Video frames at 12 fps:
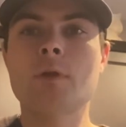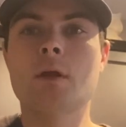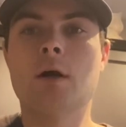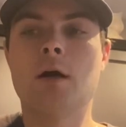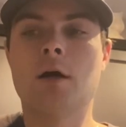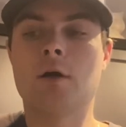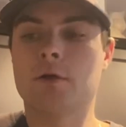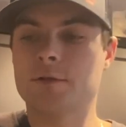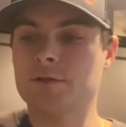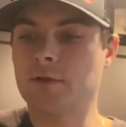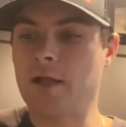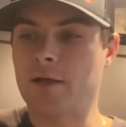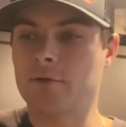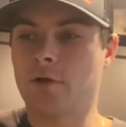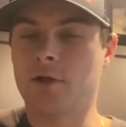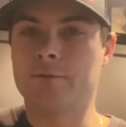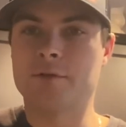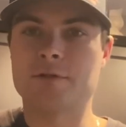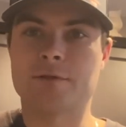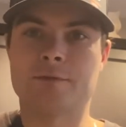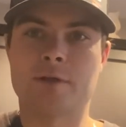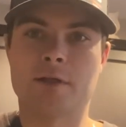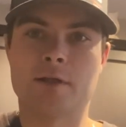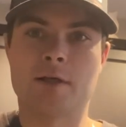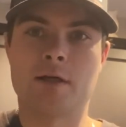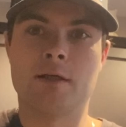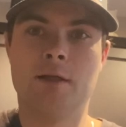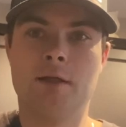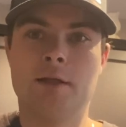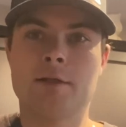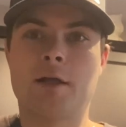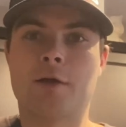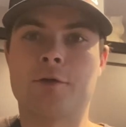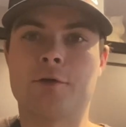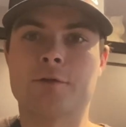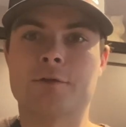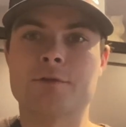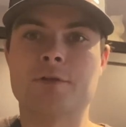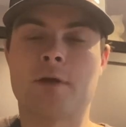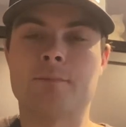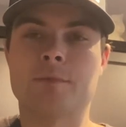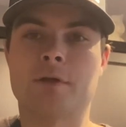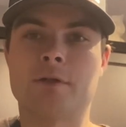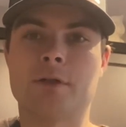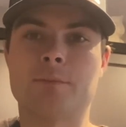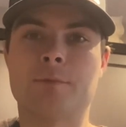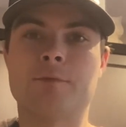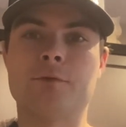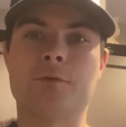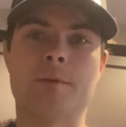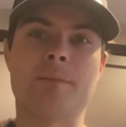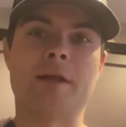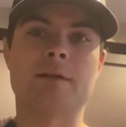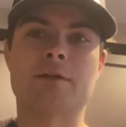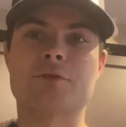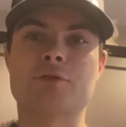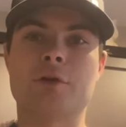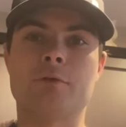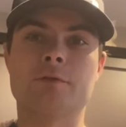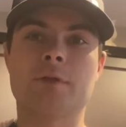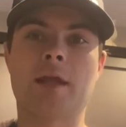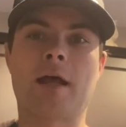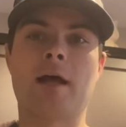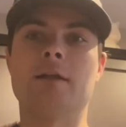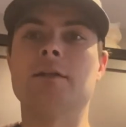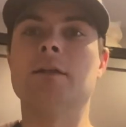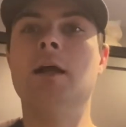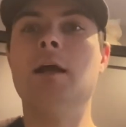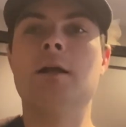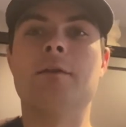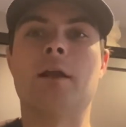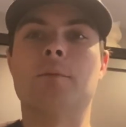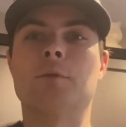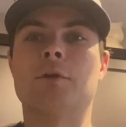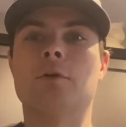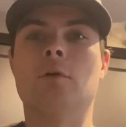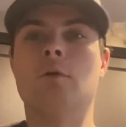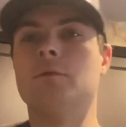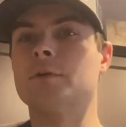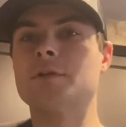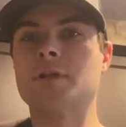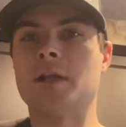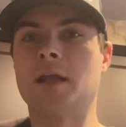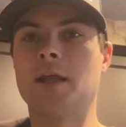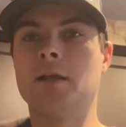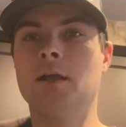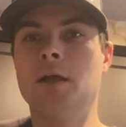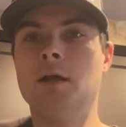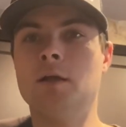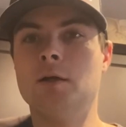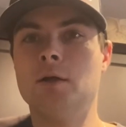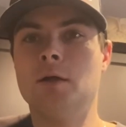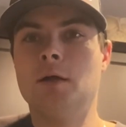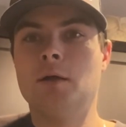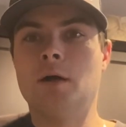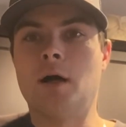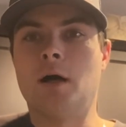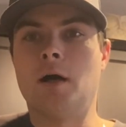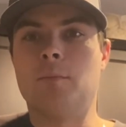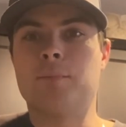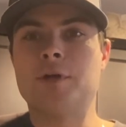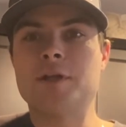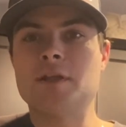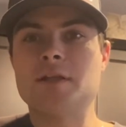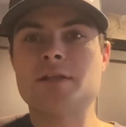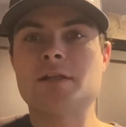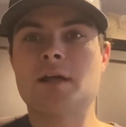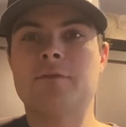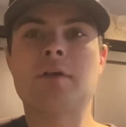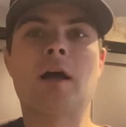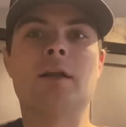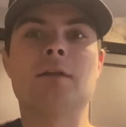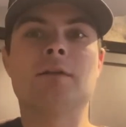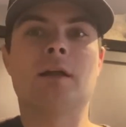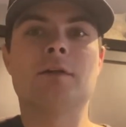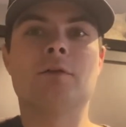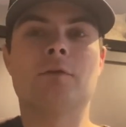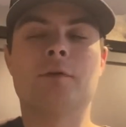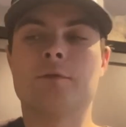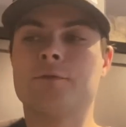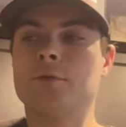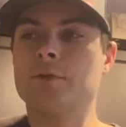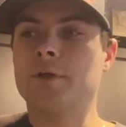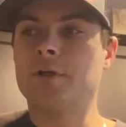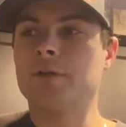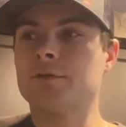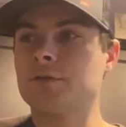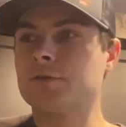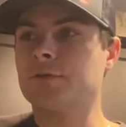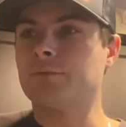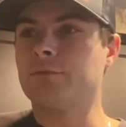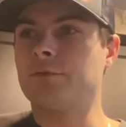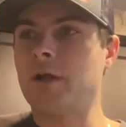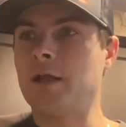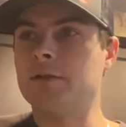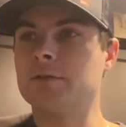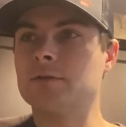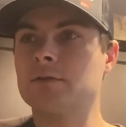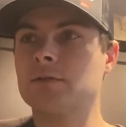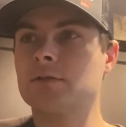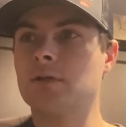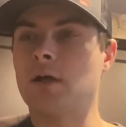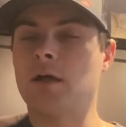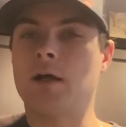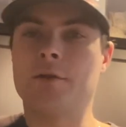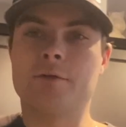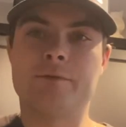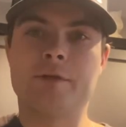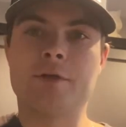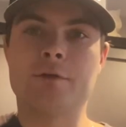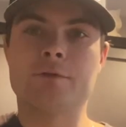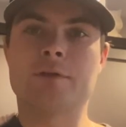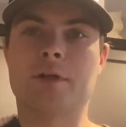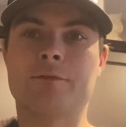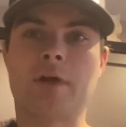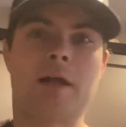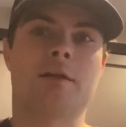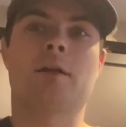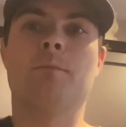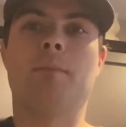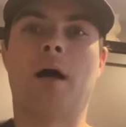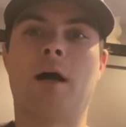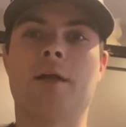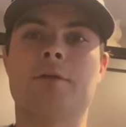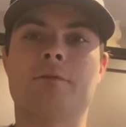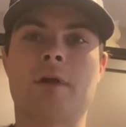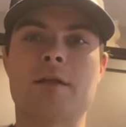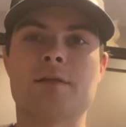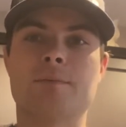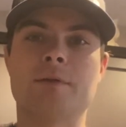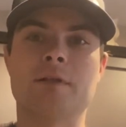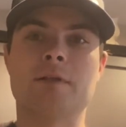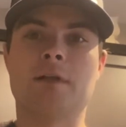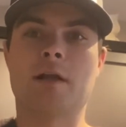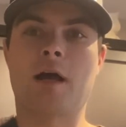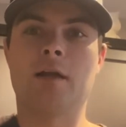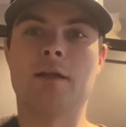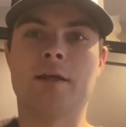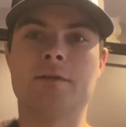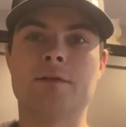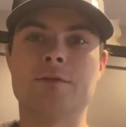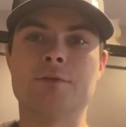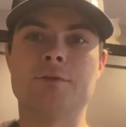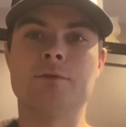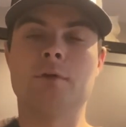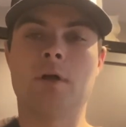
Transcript: or select harvest if they got hooked or something. I'll keep a few and make this trout candy that I'm gonna go over today. Pretty easy. I've kind of done it over a few years, just some friends, other videos, and I've kind of combined a recipe that I like to do.